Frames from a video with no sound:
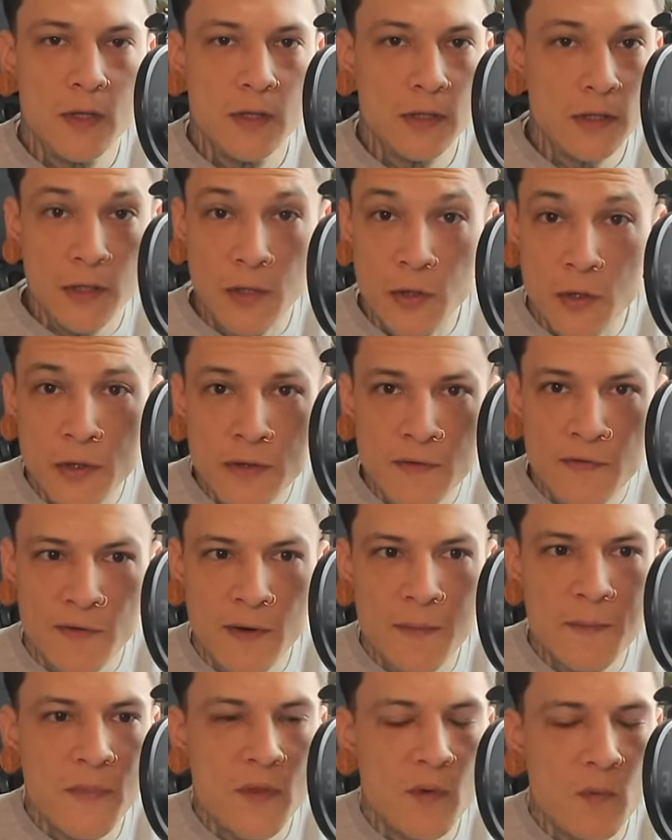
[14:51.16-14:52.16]
learn
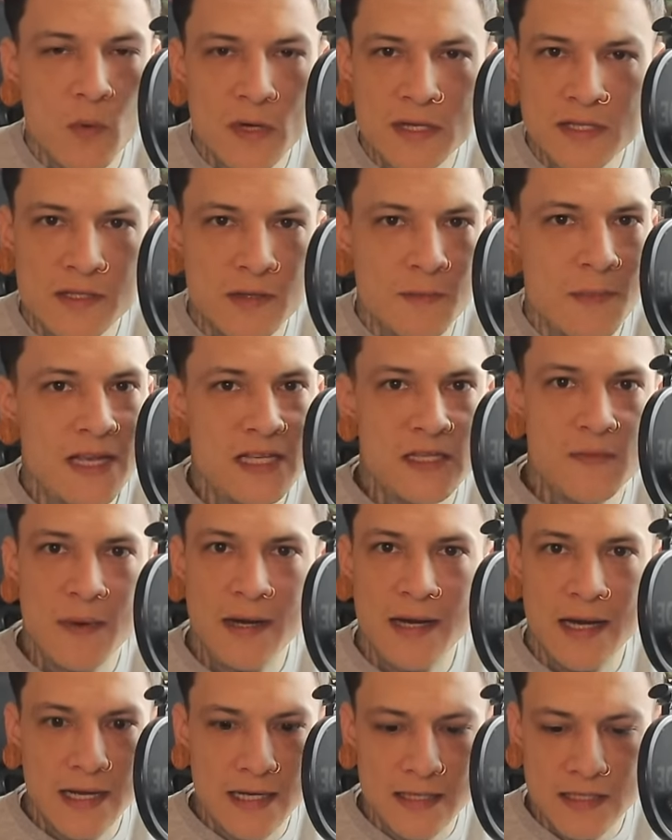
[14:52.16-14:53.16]
from. The wisdom has
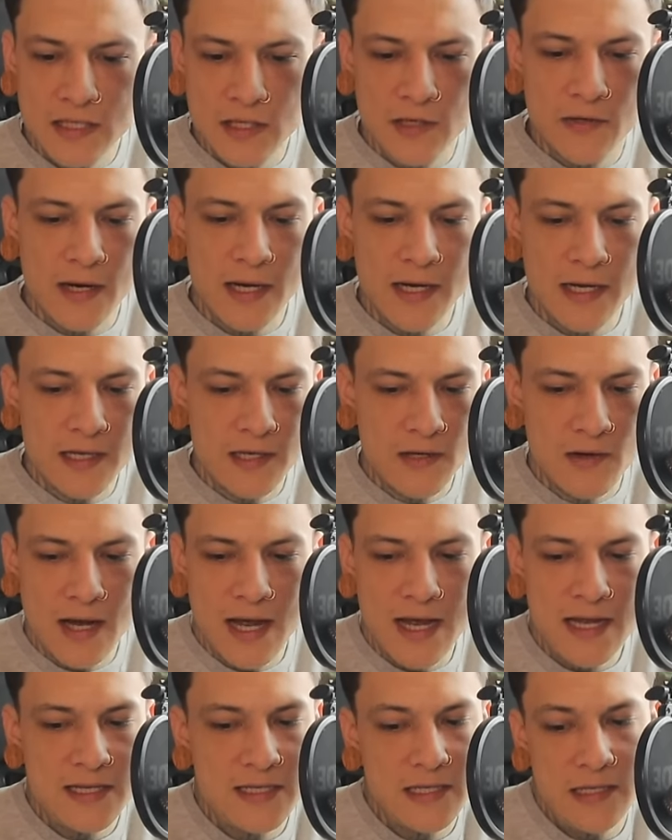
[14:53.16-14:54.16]
been integrated, you
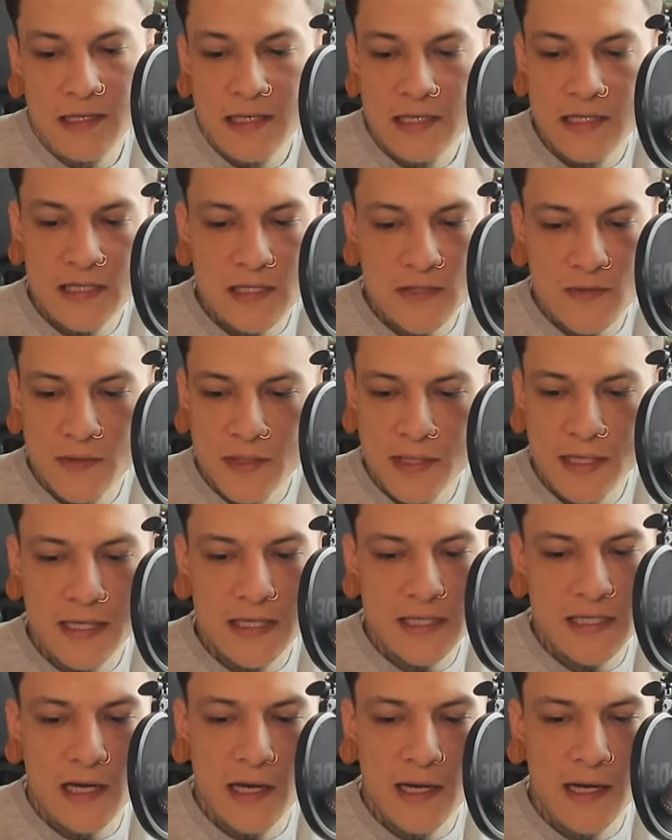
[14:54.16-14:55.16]
guys, and this is really
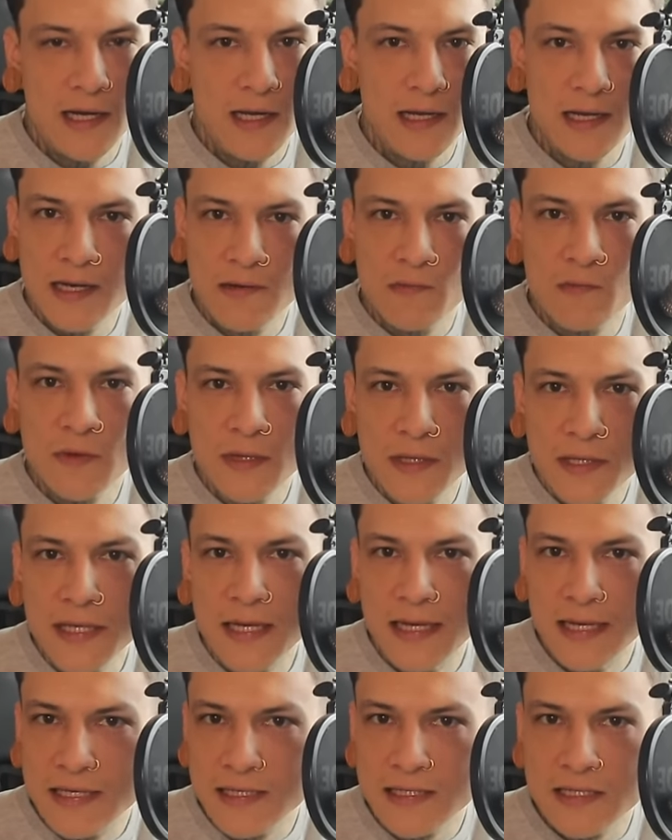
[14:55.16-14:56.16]
exciting. It really
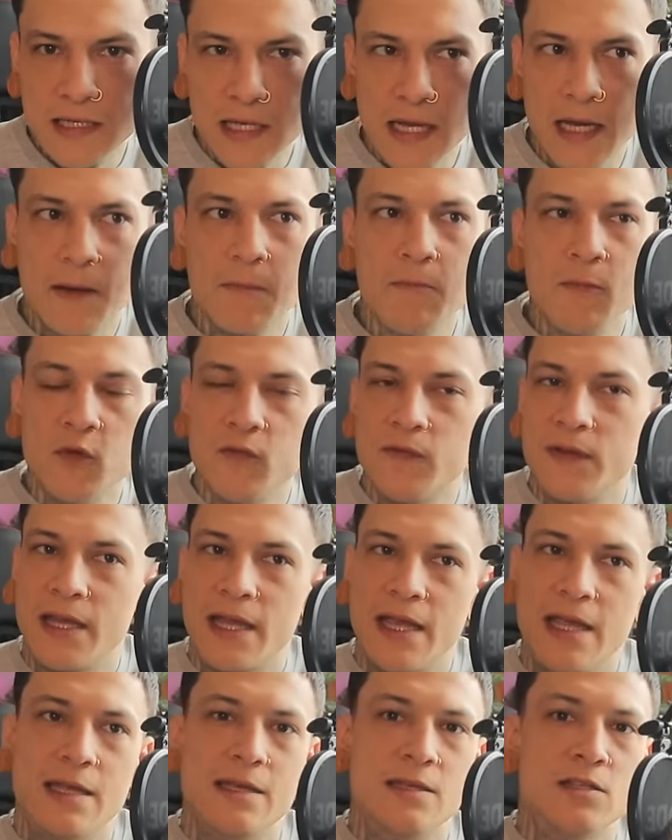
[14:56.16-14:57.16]
is like moving
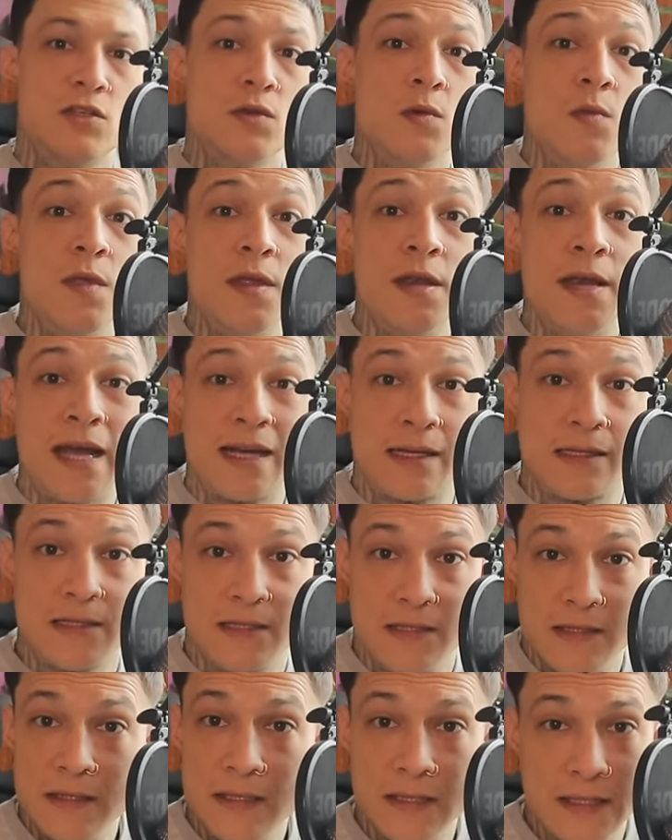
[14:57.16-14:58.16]
into the
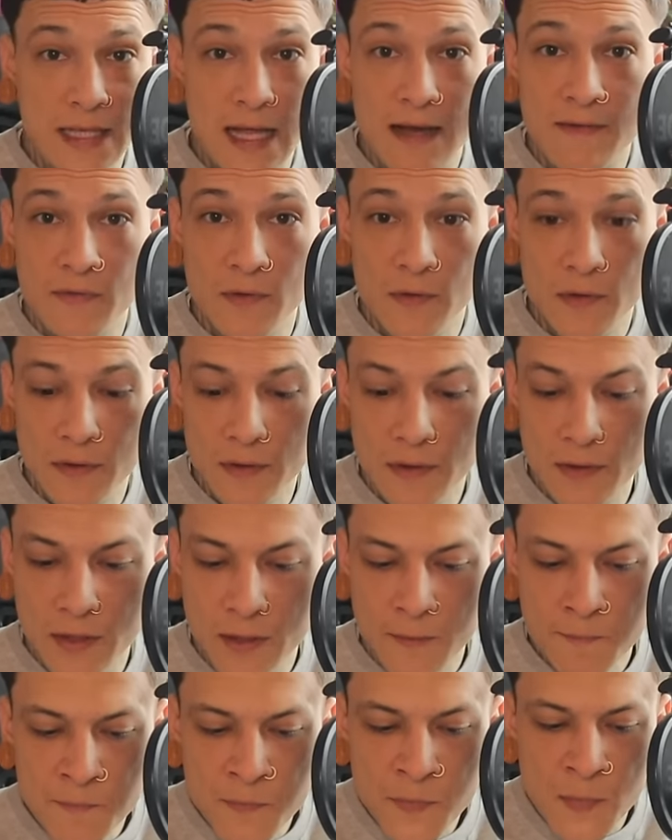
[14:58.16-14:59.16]
next level,
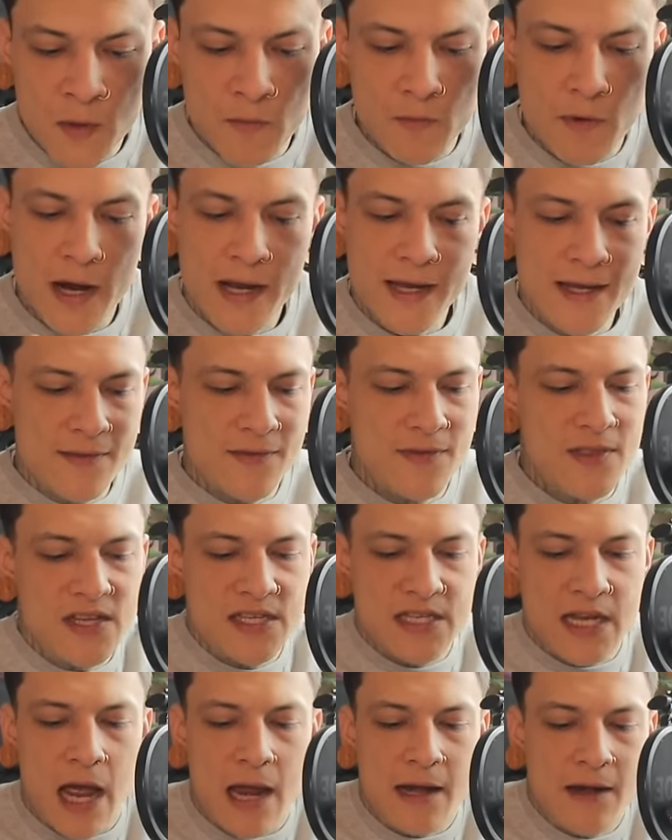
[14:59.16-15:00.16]
right?
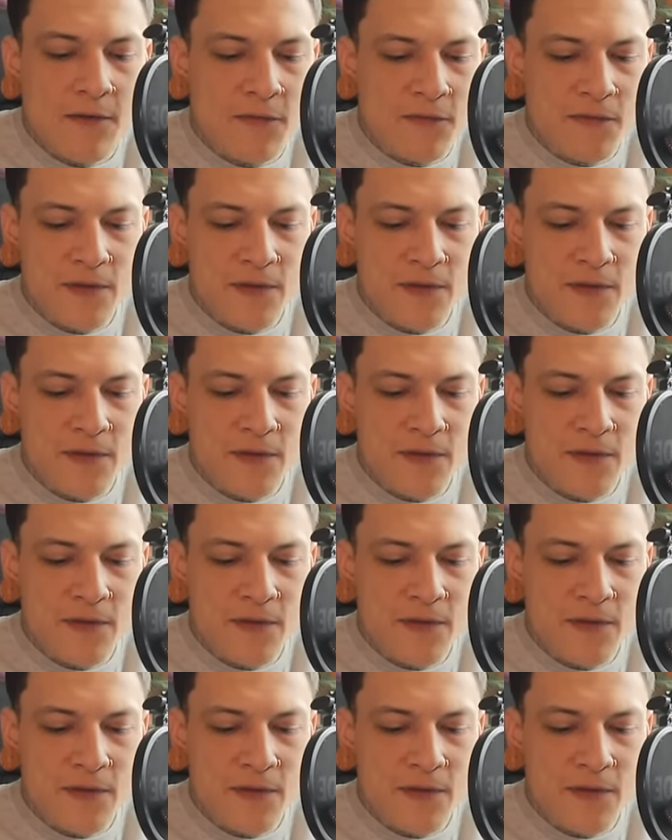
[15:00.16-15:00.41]
This kind of